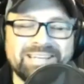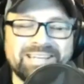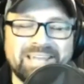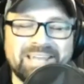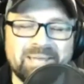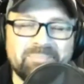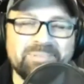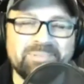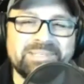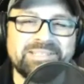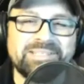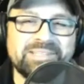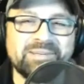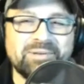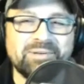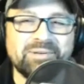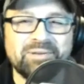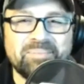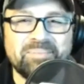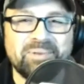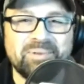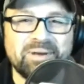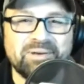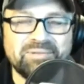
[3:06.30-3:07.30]
an episode
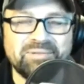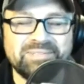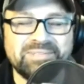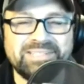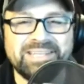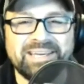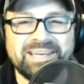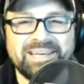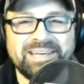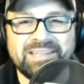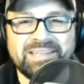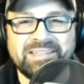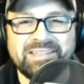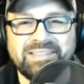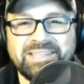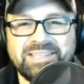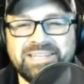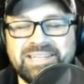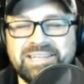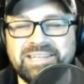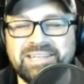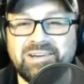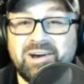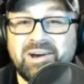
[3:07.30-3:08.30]
about
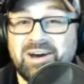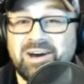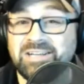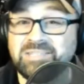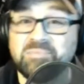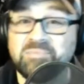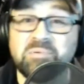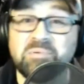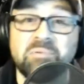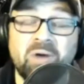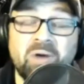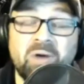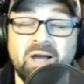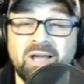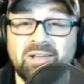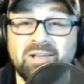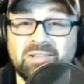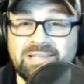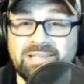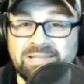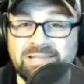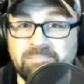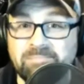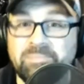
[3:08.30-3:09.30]
the cost per
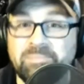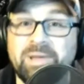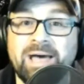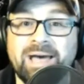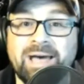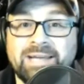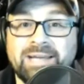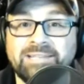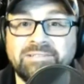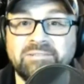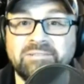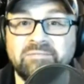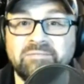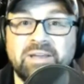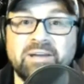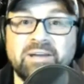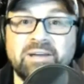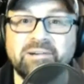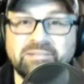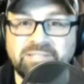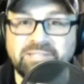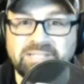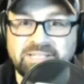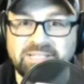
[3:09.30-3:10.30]
mile impact of
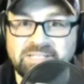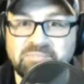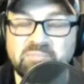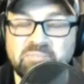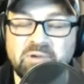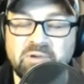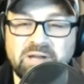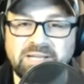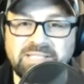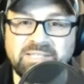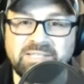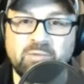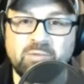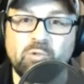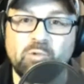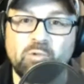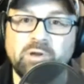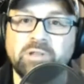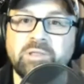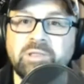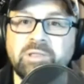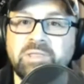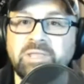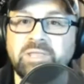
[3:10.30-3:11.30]
air disc brakes. And
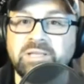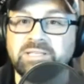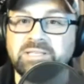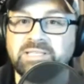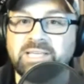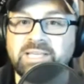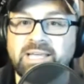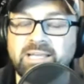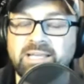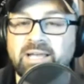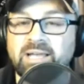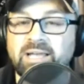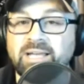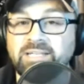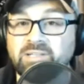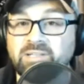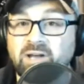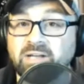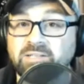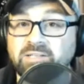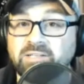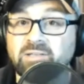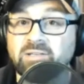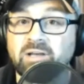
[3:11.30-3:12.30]
one of the things I
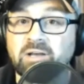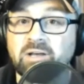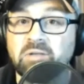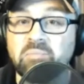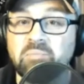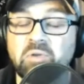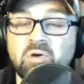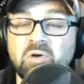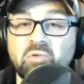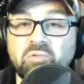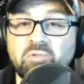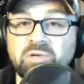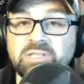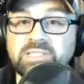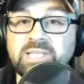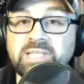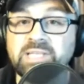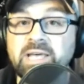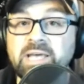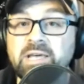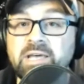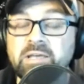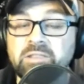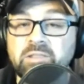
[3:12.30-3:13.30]
talked a lot about was
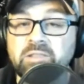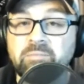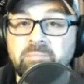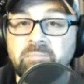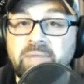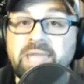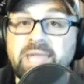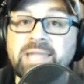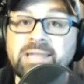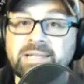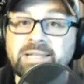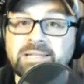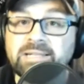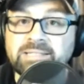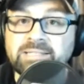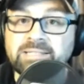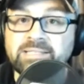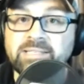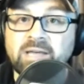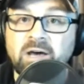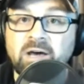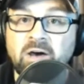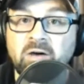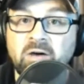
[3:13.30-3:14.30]
the
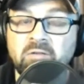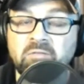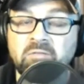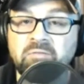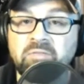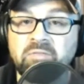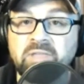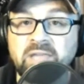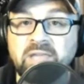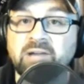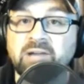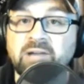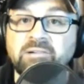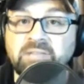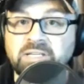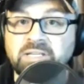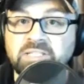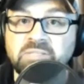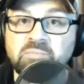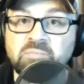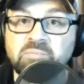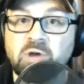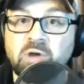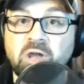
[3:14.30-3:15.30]
maintenance of the air
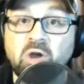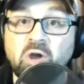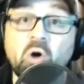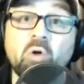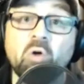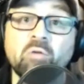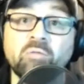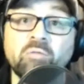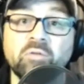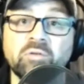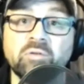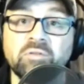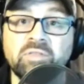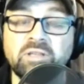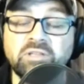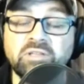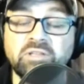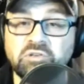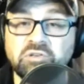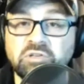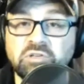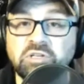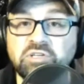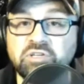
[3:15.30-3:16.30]
disc brake over the
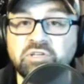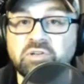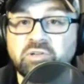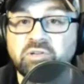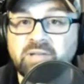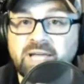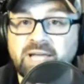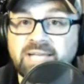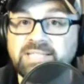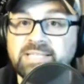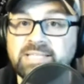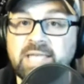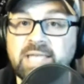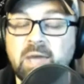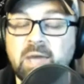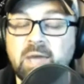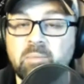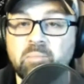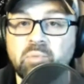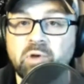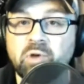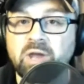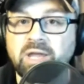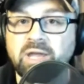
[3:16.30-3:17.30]
traditional
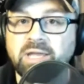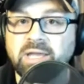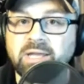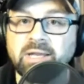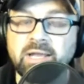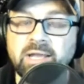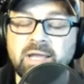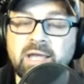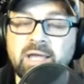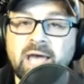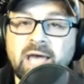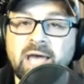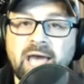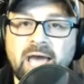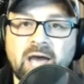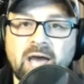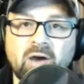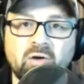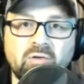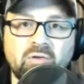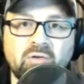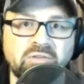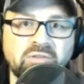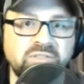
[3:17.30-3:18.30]
S-cam brake and
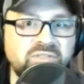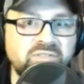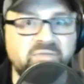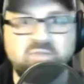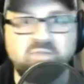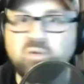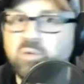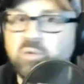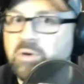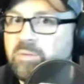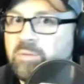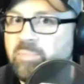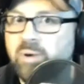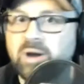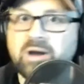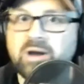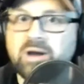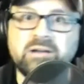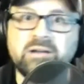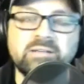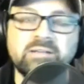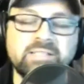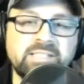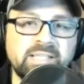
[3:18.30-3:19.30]
how there's fewer
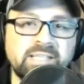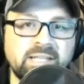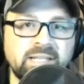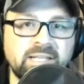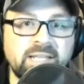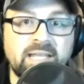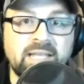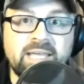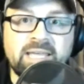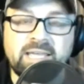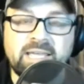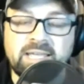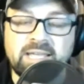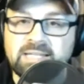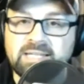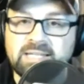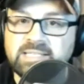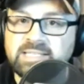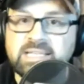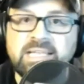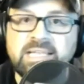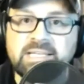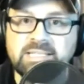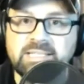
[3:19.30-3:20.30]
parts and it
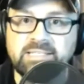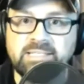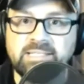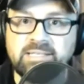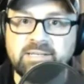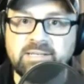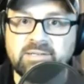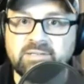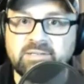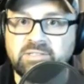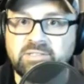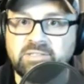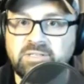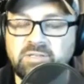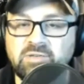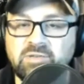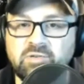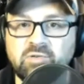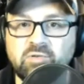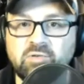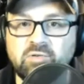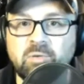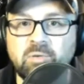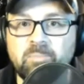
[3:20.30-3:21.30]
is easier
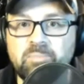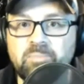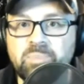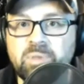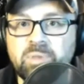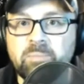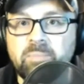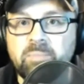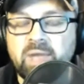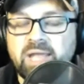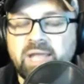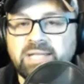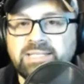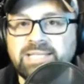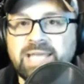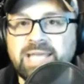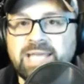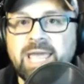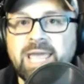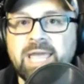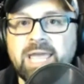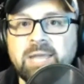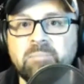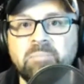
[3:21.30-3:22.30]
to
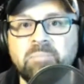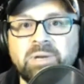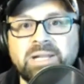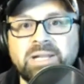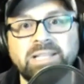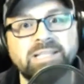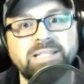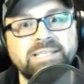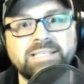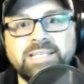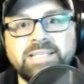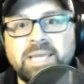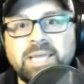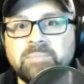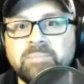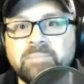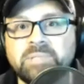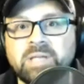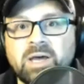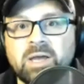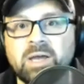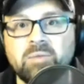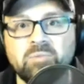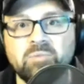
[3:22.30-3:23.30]
maintain. But at the same
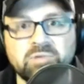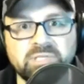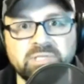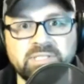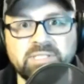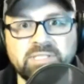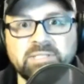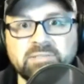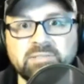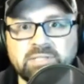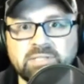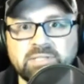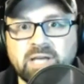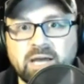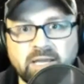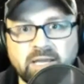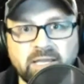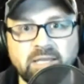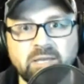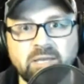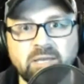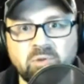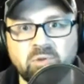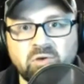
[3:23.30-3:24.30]
time, we're still
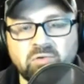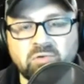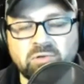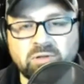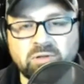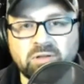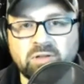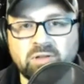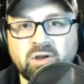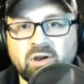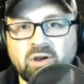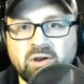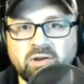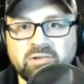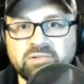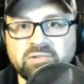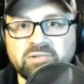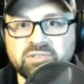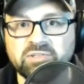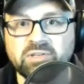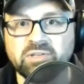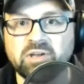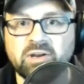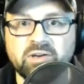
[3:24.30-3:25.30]
talking about
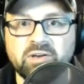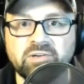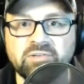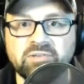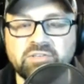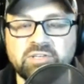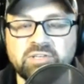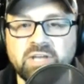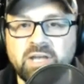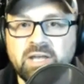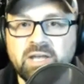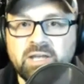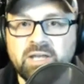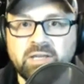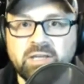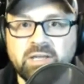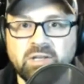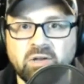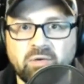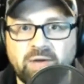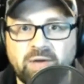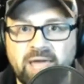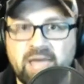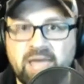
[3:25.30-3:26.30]
large,
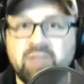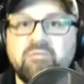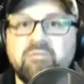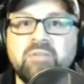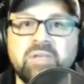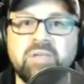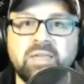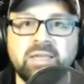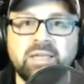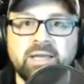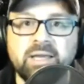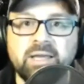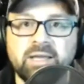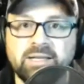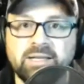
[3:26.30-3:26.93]
heavy